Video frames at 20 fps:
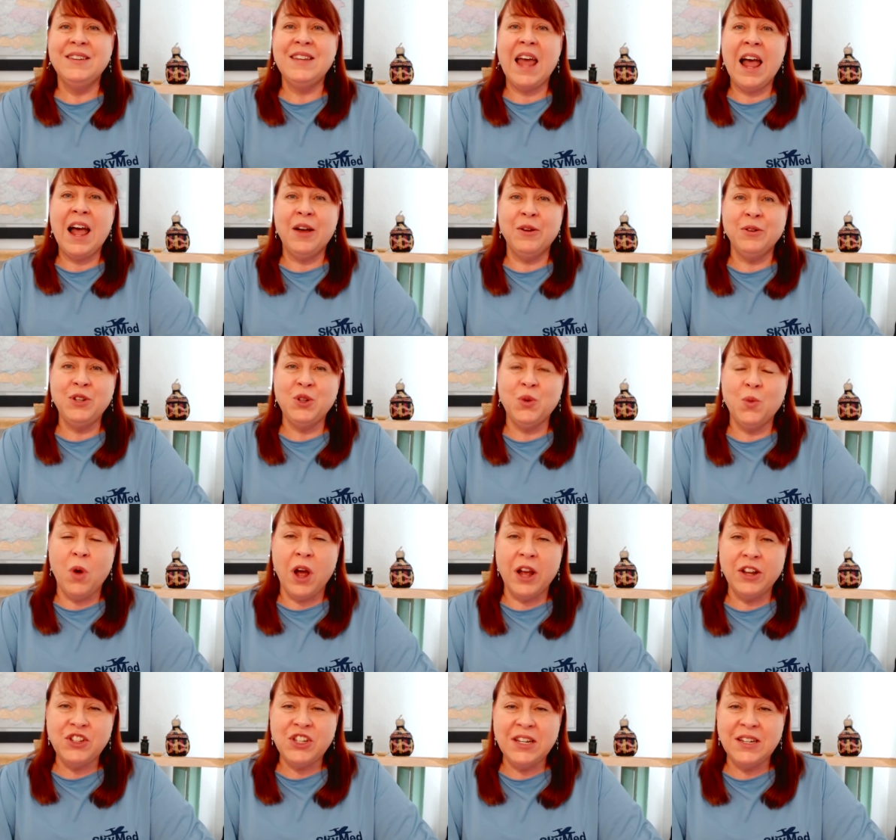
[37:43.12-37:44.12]
down to
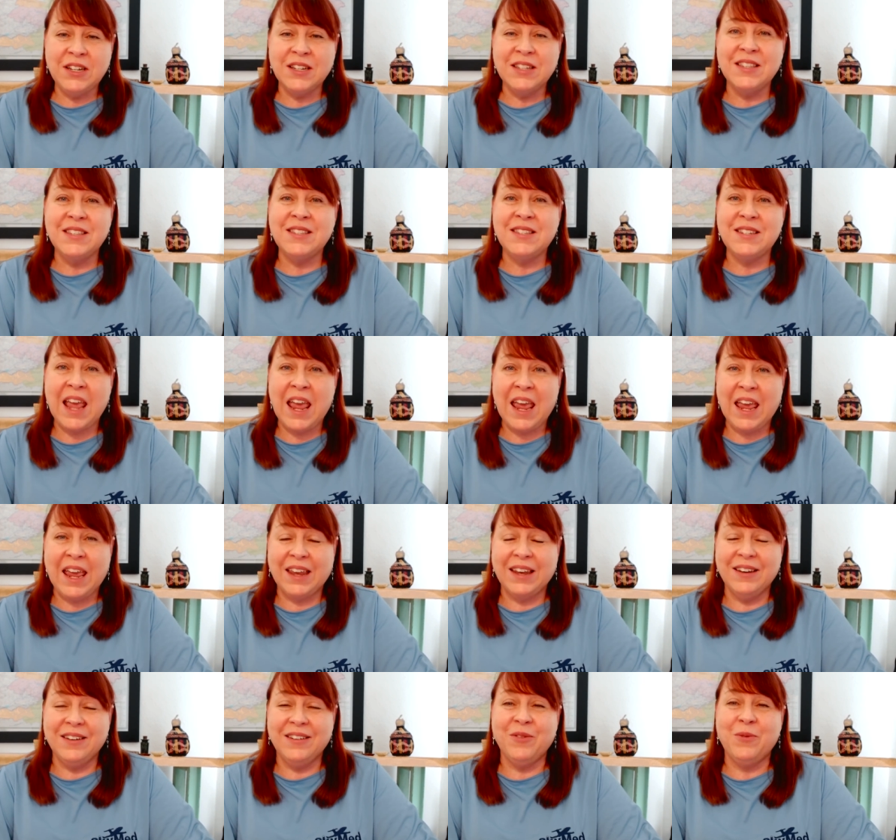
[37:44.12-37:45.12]
Washington
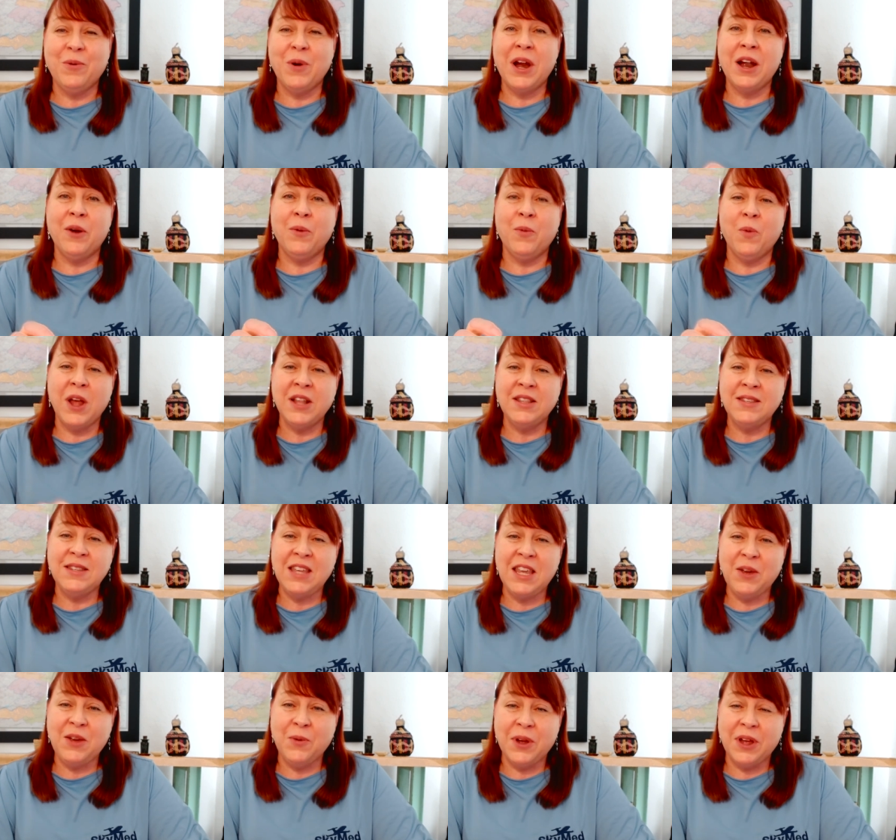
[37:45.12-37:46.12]
State, where once
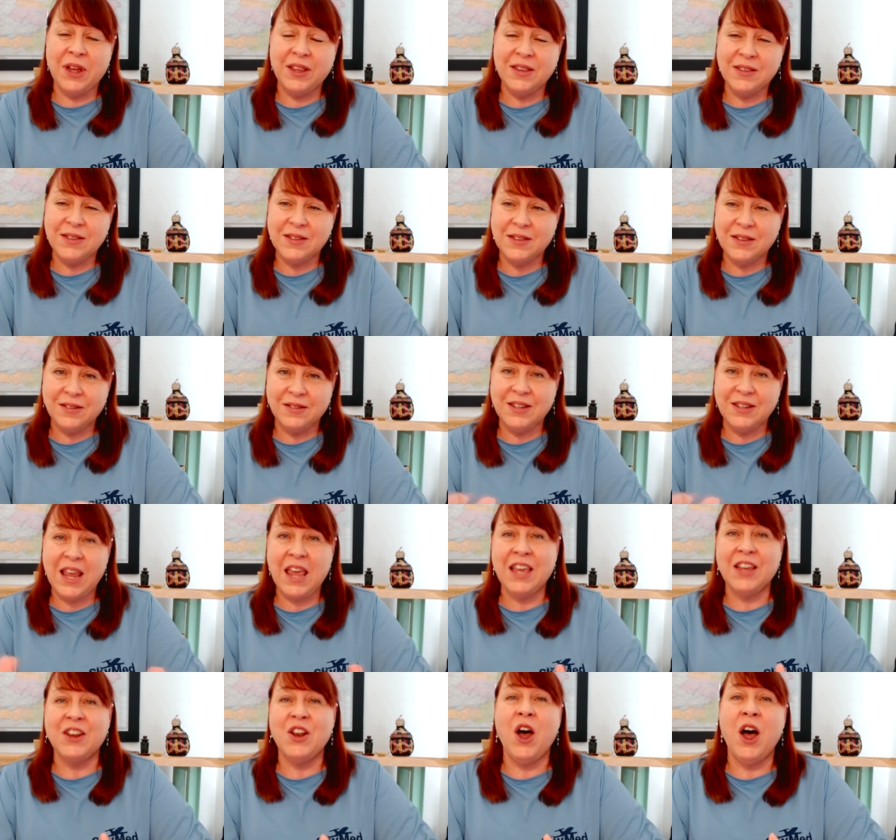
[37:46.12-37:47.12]
he was
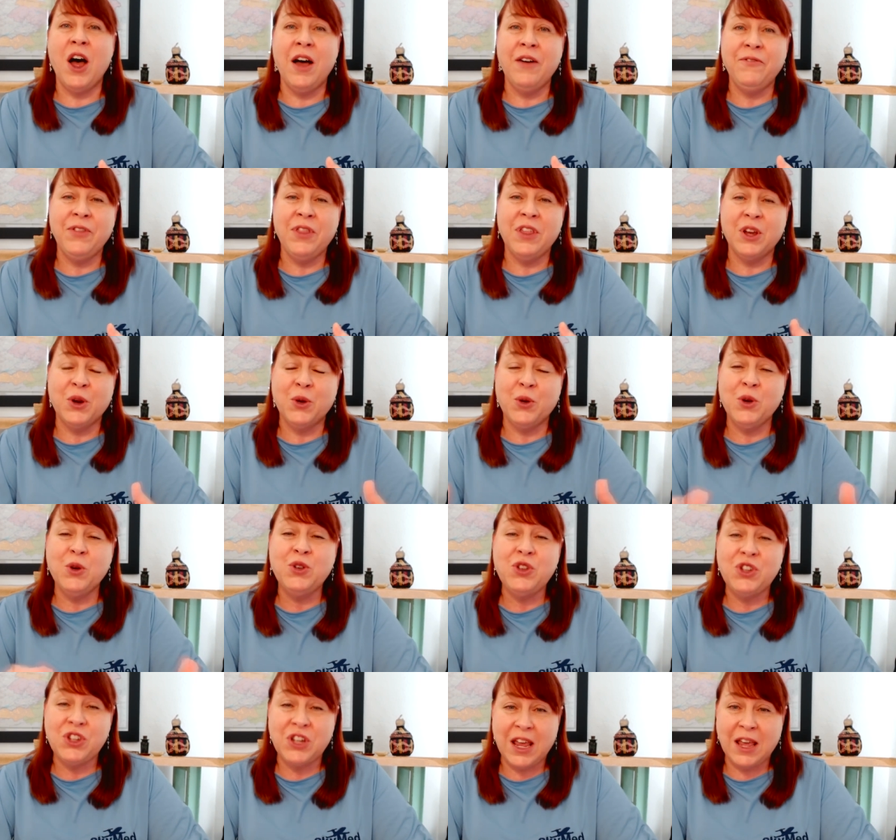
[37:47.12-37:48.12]
taken off the
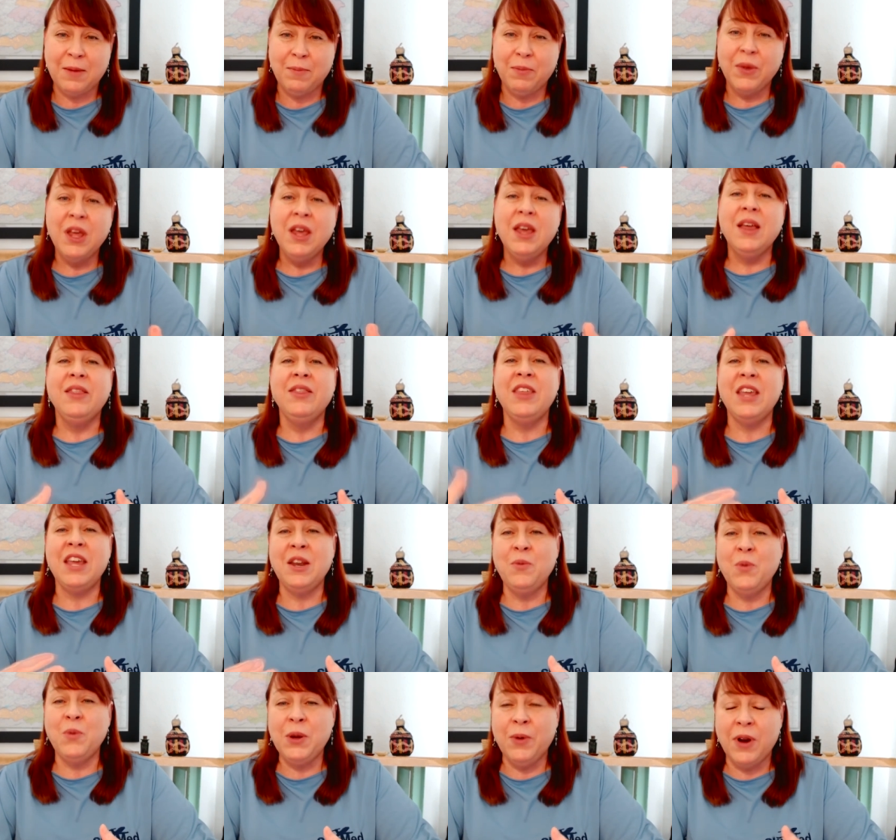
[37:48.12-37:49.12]
cruise ship,
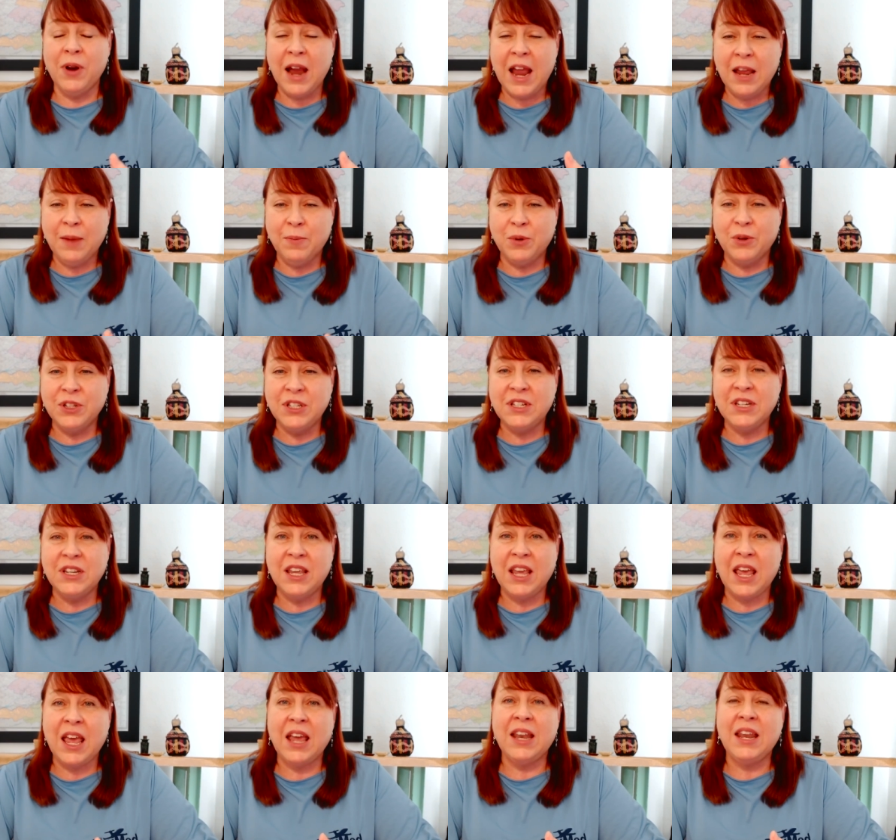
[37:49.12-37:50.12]
then we were able to
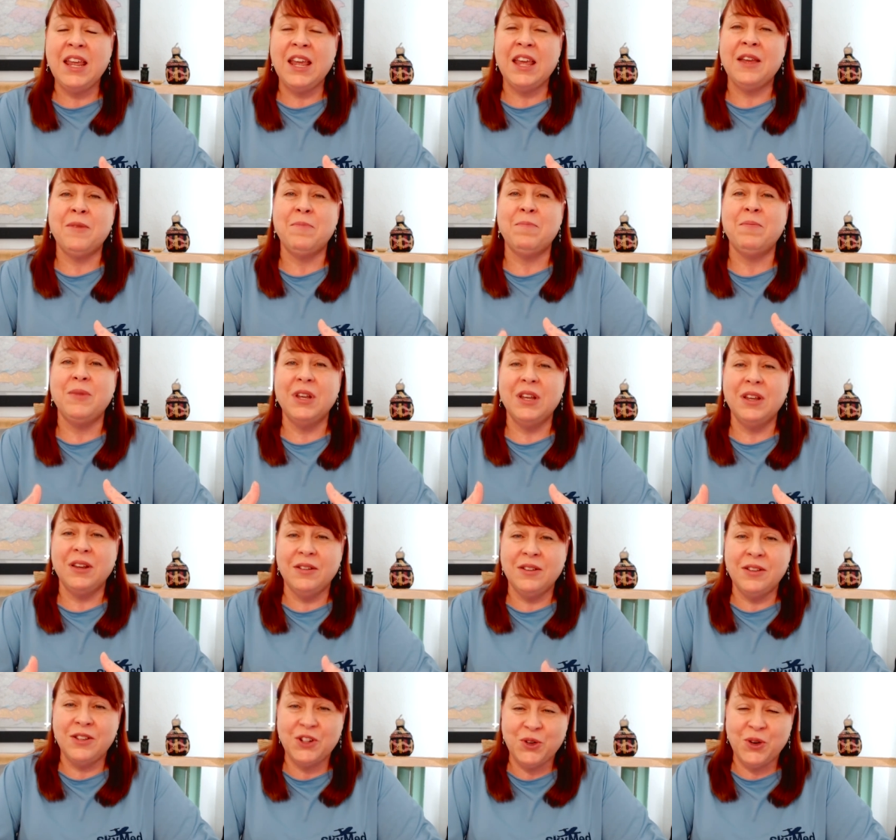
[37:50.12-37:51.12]
get him
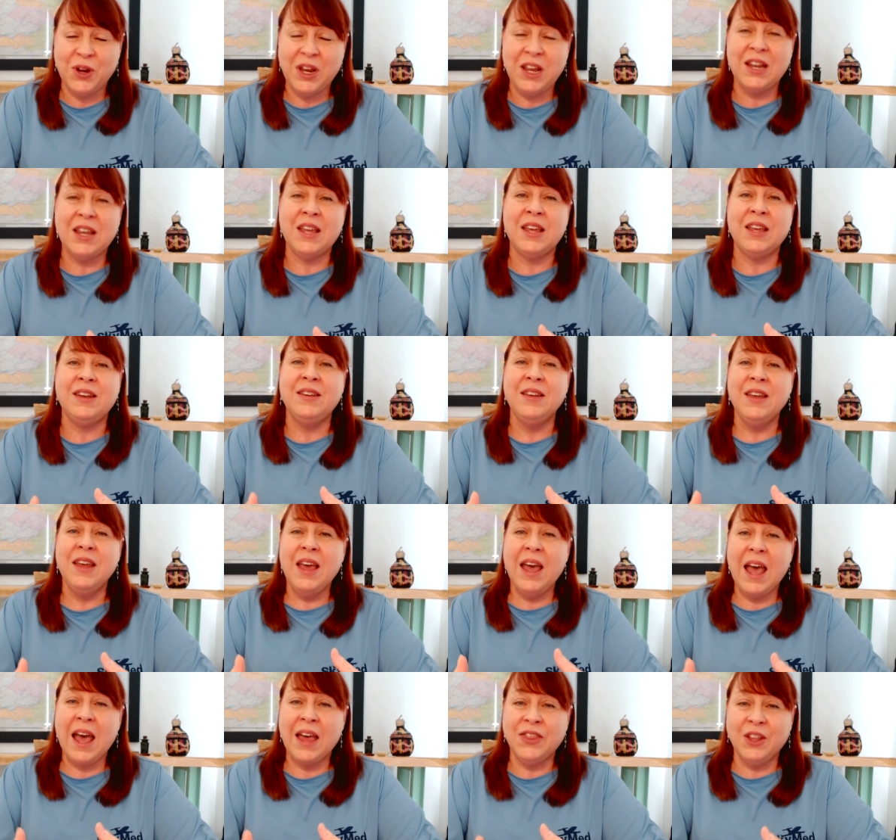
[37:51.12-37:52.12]
treated
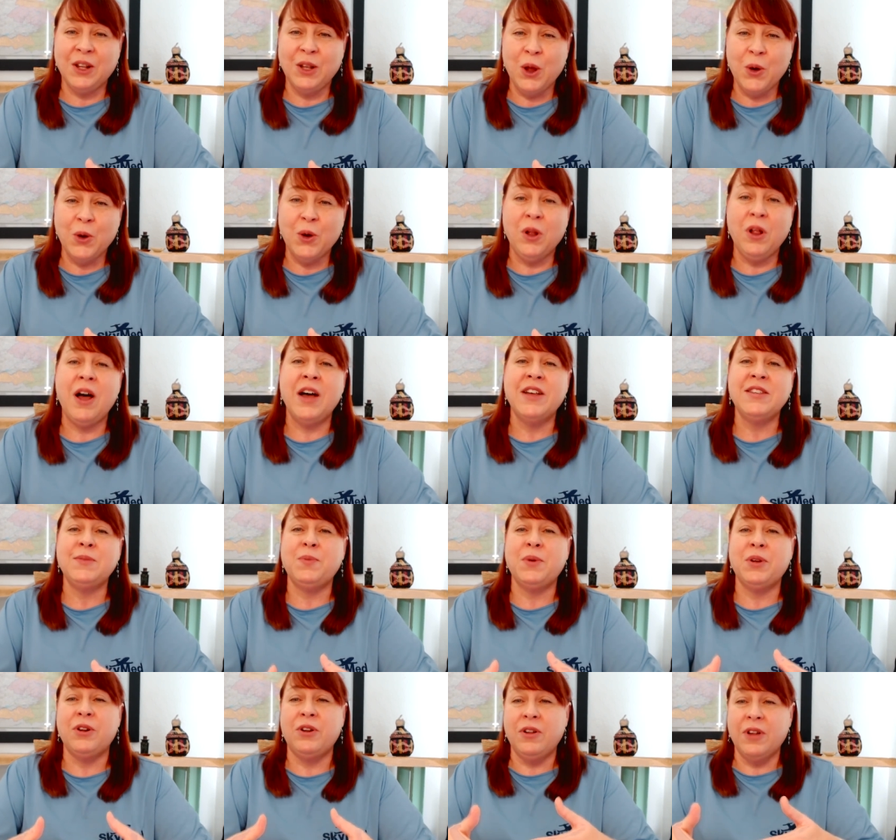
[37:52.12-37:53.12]
at the local
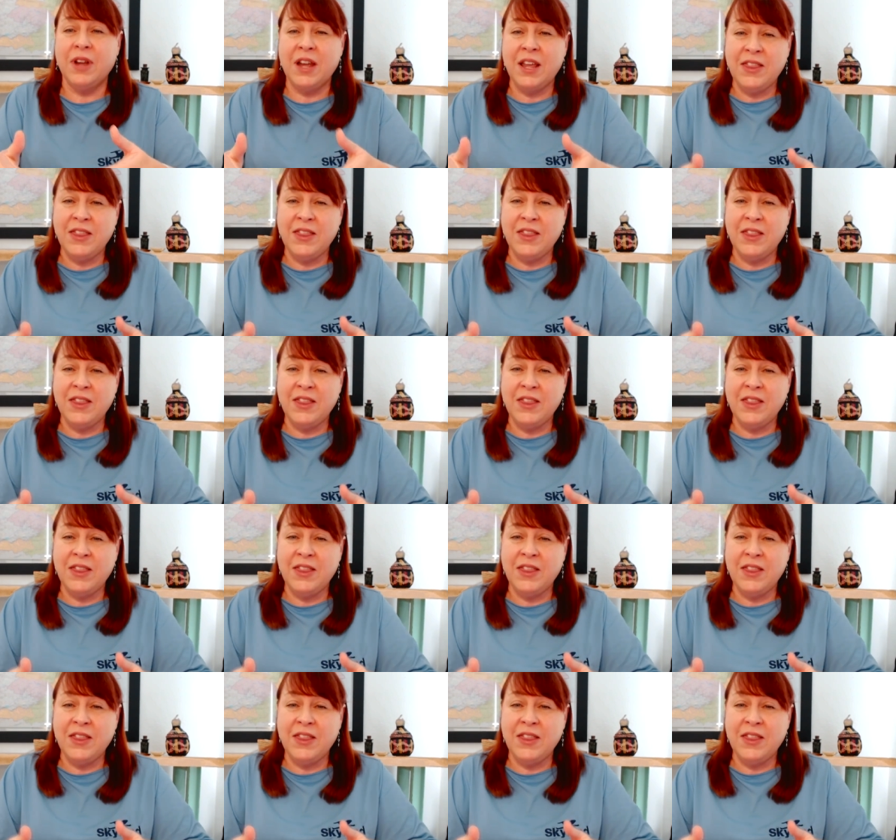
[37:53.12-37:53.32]
hospital.